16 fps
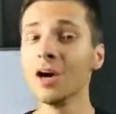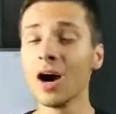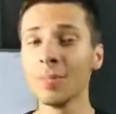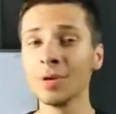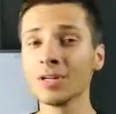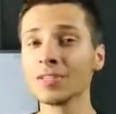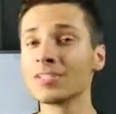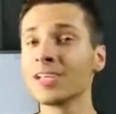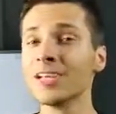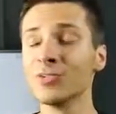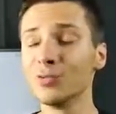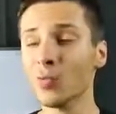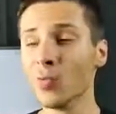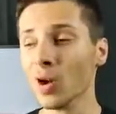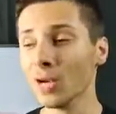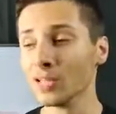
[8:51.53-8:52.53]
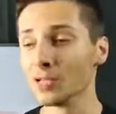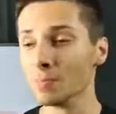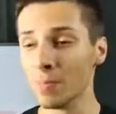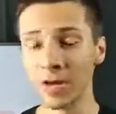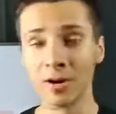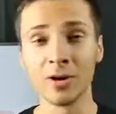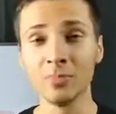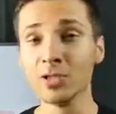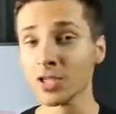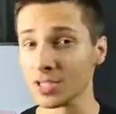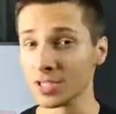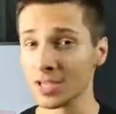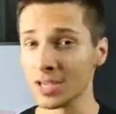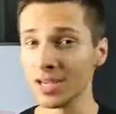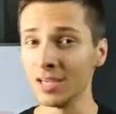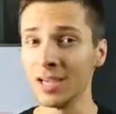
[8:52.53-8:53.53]
I'm not saying why it's better. I'm
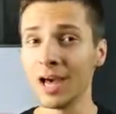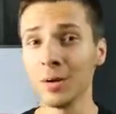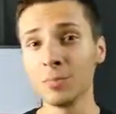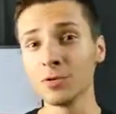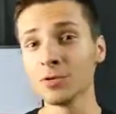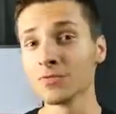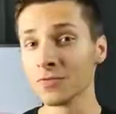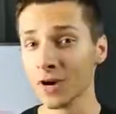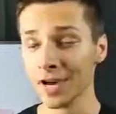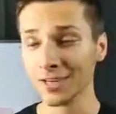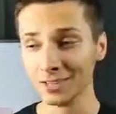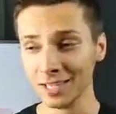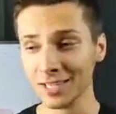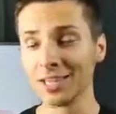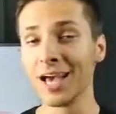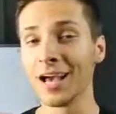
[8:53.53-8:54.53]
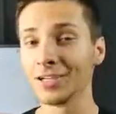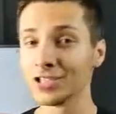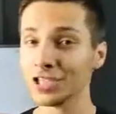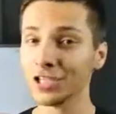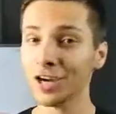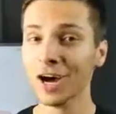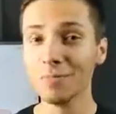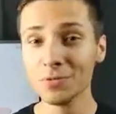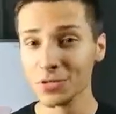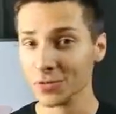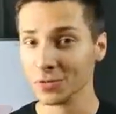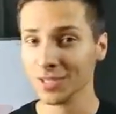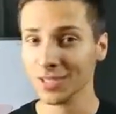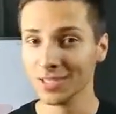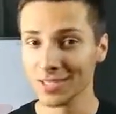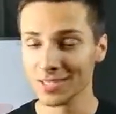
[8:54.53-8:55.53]
just saying Apple's finally catching up
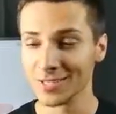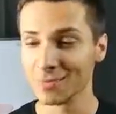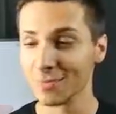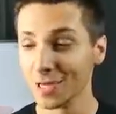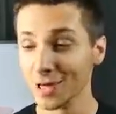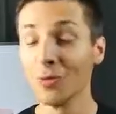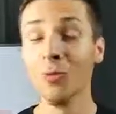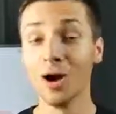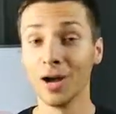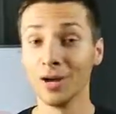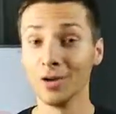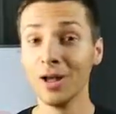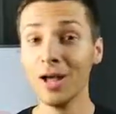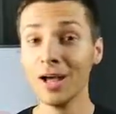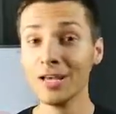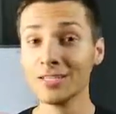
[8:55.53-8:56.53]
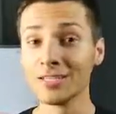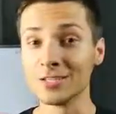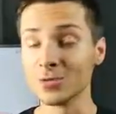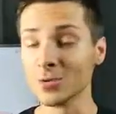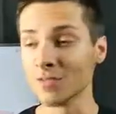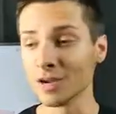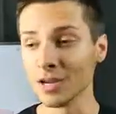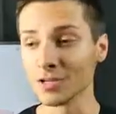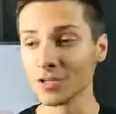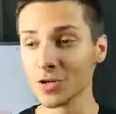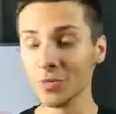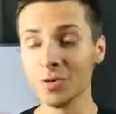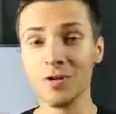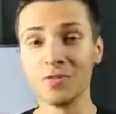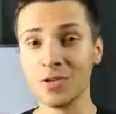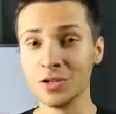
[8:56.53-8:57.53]
to it. It's been a while since we've got
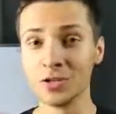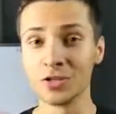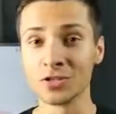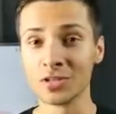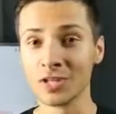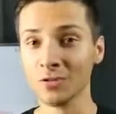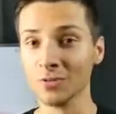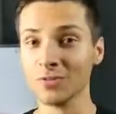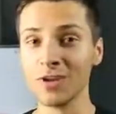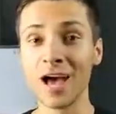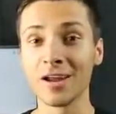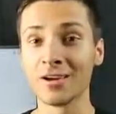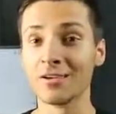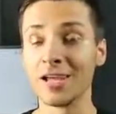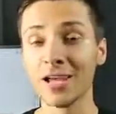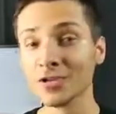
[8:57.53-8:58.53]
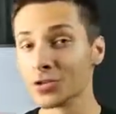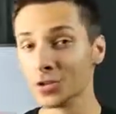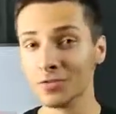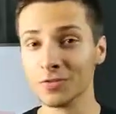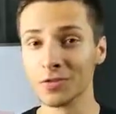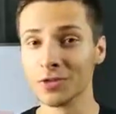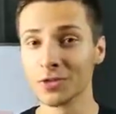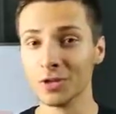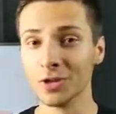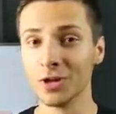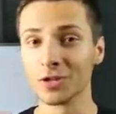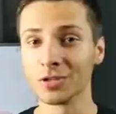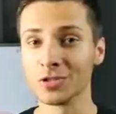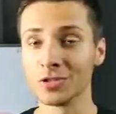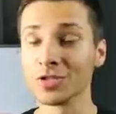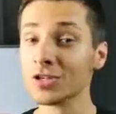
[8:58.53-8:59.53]
so many features that we've had on Android for so
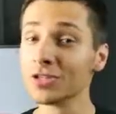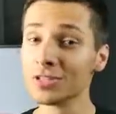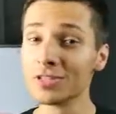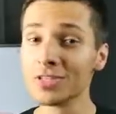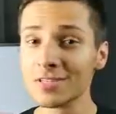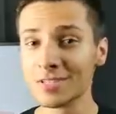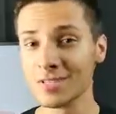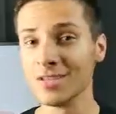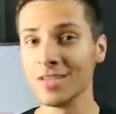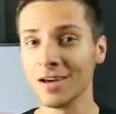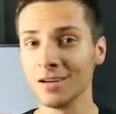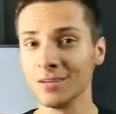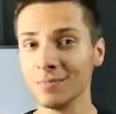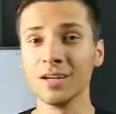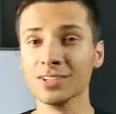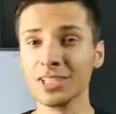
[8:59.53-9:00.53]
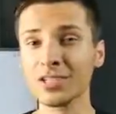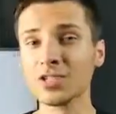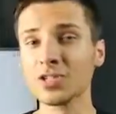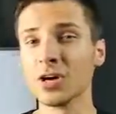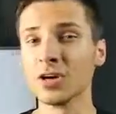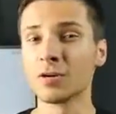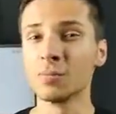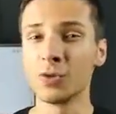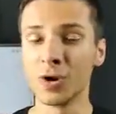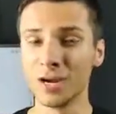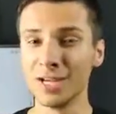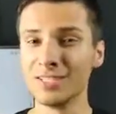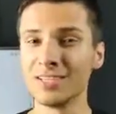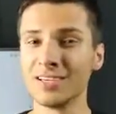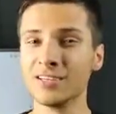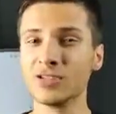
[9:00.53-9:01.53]
long, so it's good to see that. Now let's talk
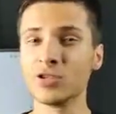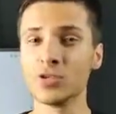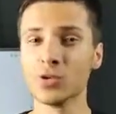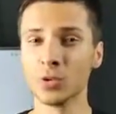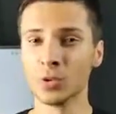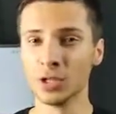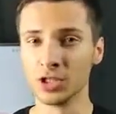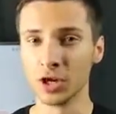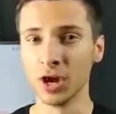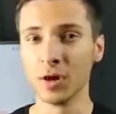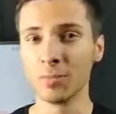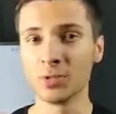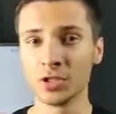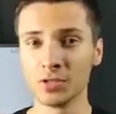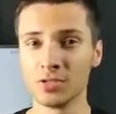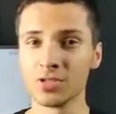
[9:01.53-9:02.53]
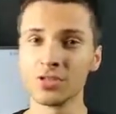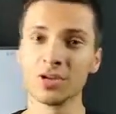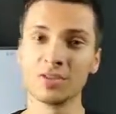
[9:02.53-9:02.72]
price and storage options.